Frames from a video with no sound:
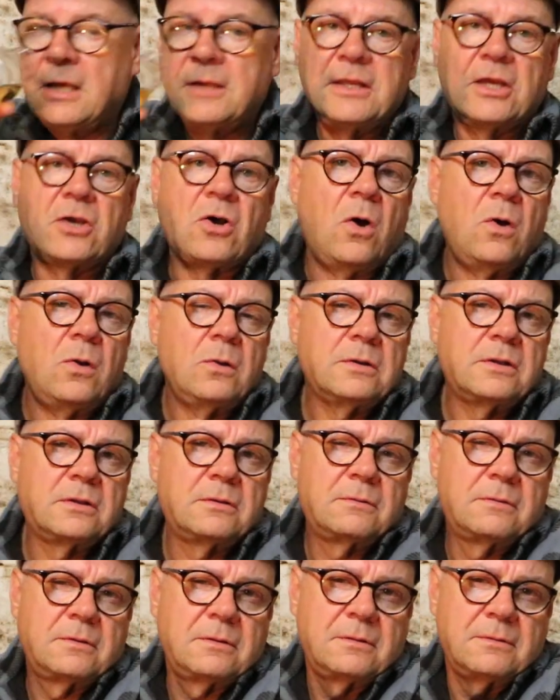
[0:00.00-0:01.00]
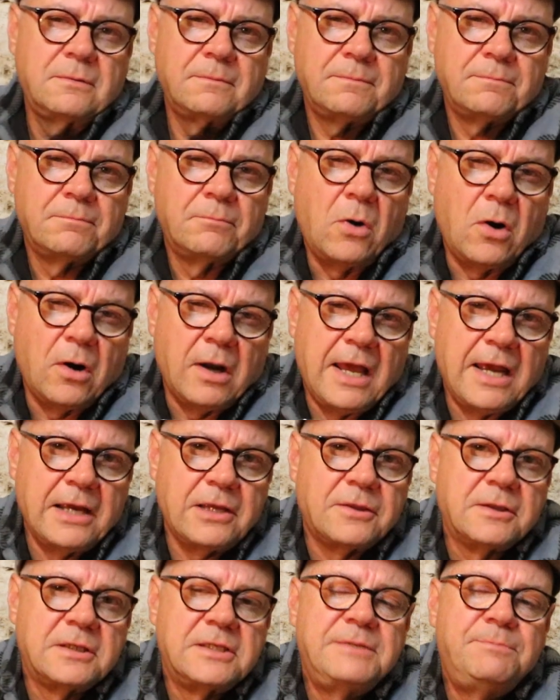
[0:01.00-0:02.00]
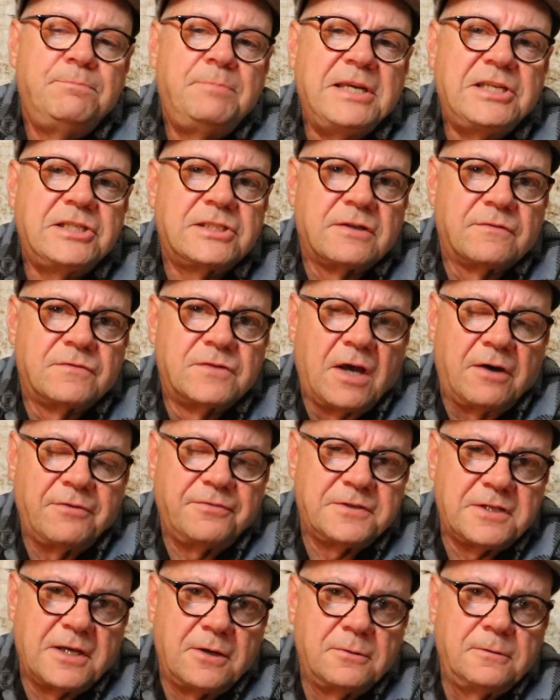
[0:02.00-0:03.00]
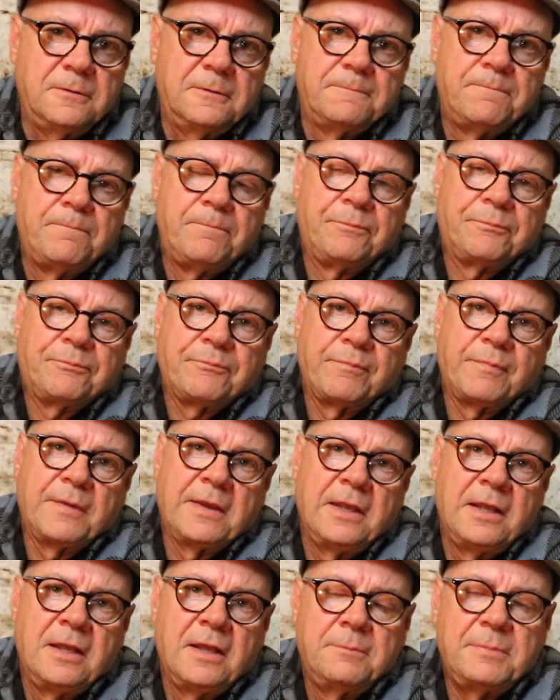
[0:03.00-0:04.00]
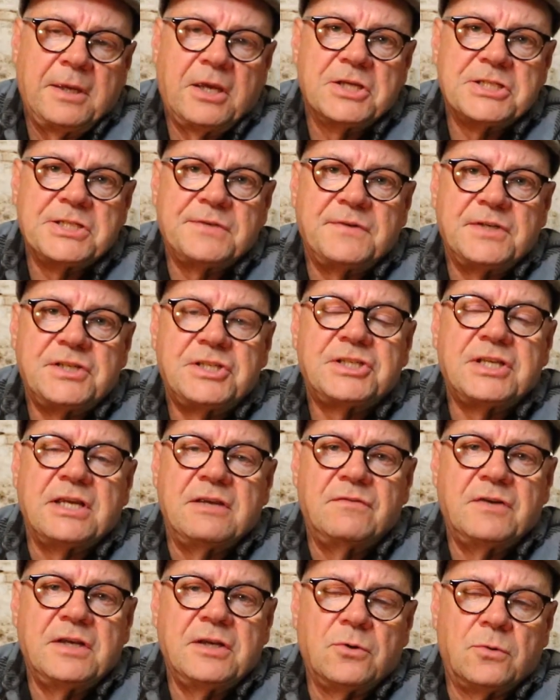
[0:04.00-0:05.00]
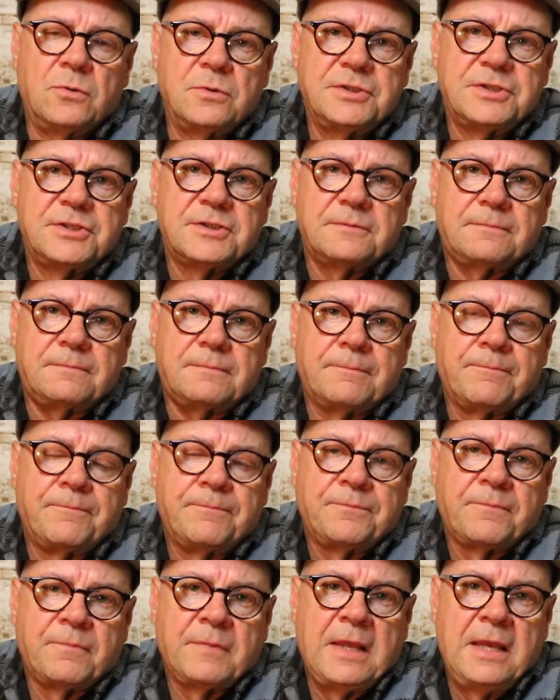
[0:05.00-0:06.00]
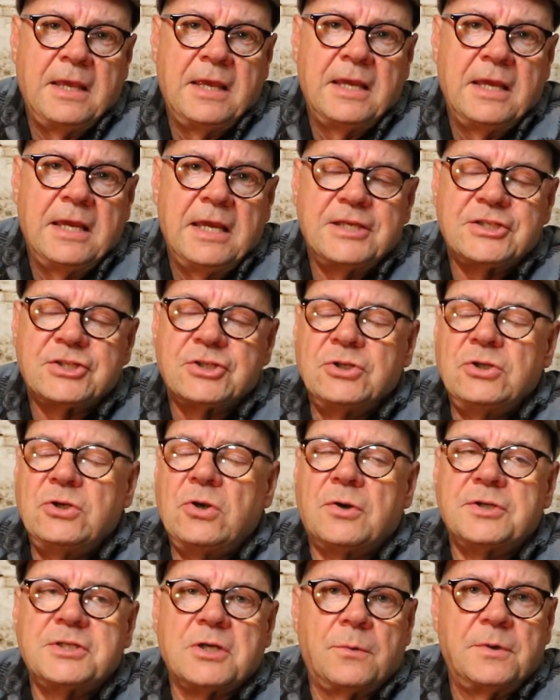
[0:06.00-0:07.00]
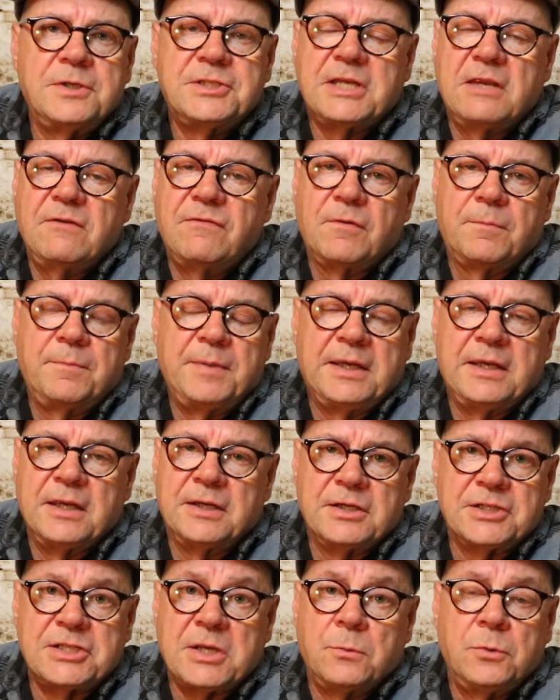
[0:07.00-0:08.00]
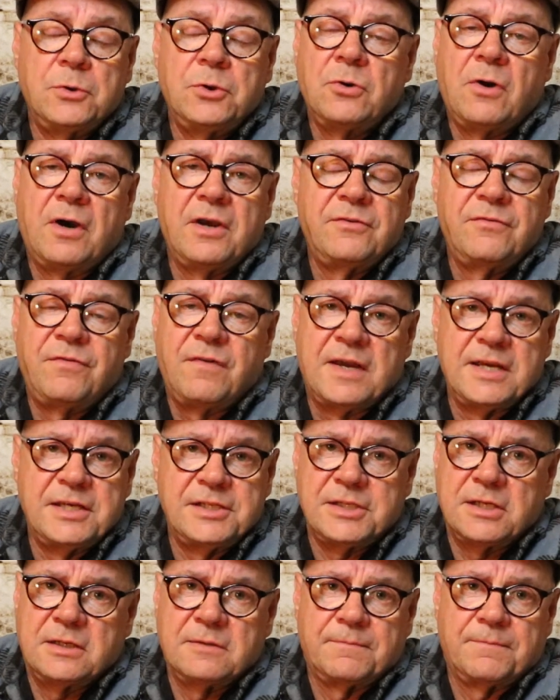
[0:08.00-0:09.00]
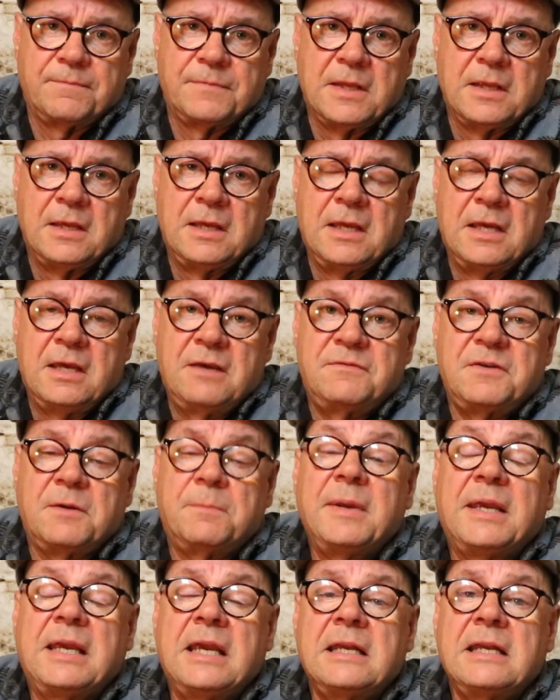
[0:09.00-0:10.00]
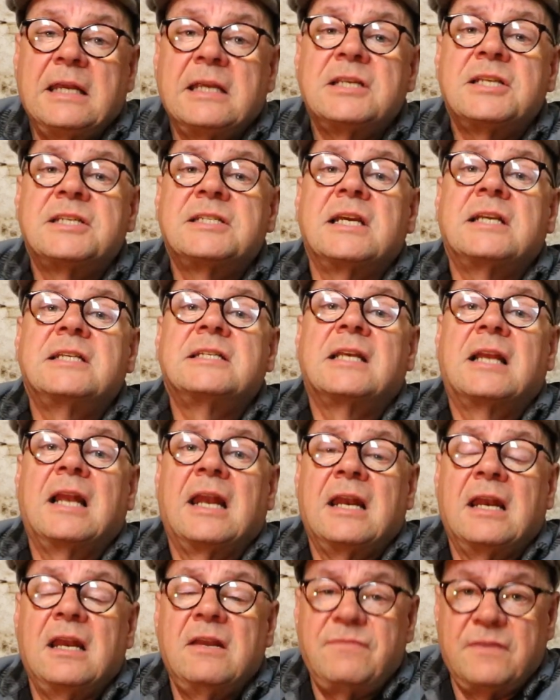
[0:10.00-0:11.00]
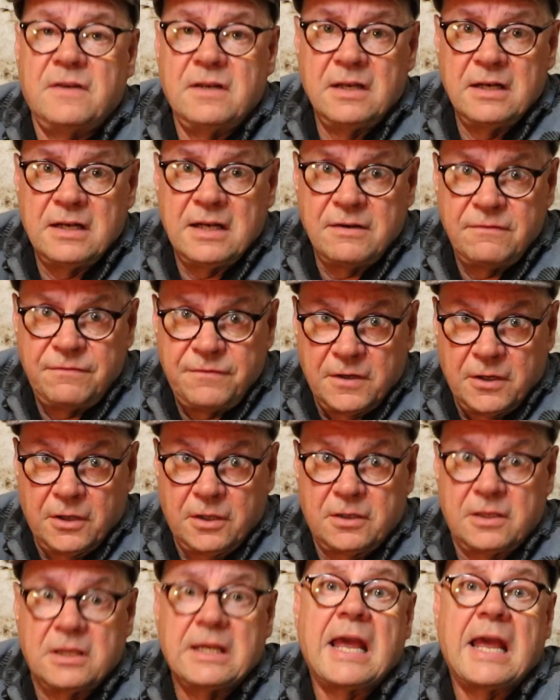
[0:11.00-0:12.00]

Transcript: They call Mortlach the Beast of Dufftown because of its savoury notes. It's not a whiskey for beginners. I would not advise it. If you're beginning, stick to Glenlivet and Glenfiddich.